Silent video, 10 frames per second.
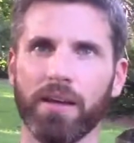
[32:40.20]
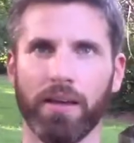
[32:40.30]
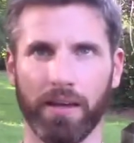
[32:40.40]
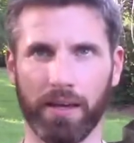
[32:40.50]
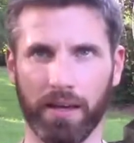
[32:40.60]

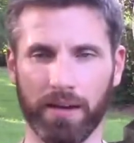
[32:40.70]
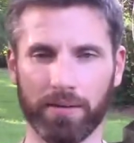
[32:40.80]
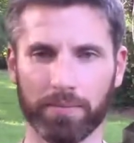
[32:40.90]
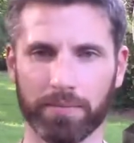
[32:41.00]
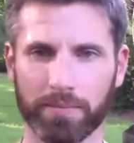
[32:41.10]

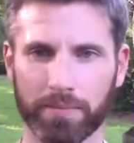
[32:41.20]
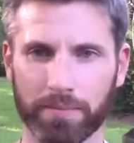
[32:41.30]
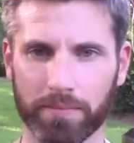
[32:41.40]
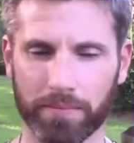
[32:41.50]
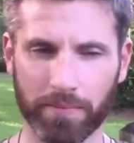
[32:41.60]
in
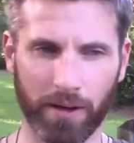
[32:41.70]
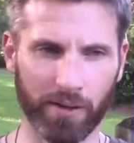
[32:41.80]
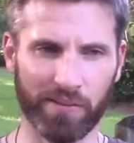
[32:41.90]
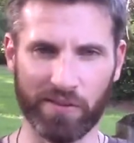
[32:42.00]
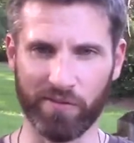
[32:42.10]
all
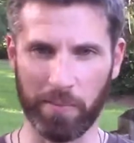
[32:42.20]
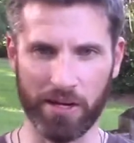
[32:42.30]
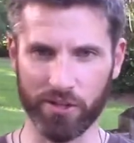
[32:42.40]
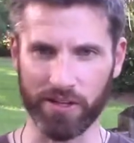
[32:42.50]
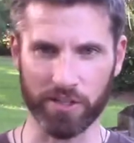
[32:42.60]
of the
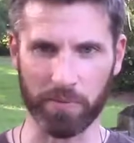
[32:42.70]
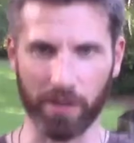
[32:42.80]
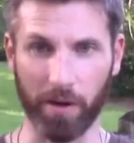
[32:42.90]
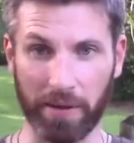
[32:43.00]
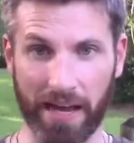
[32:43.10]
information that's been
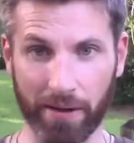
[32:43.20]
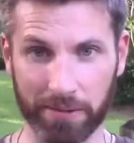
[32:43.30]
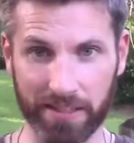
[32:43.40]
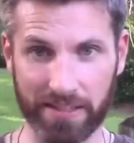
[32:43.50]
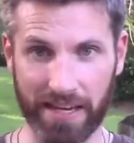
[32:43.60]
coming out
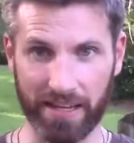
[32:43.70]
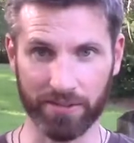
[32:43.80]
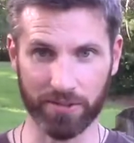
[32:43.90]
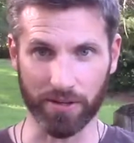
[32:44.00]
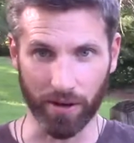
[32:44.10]
to date.
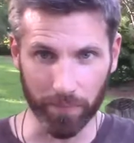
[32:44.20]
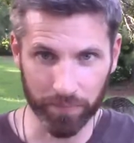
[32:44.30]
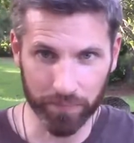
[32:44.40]
So,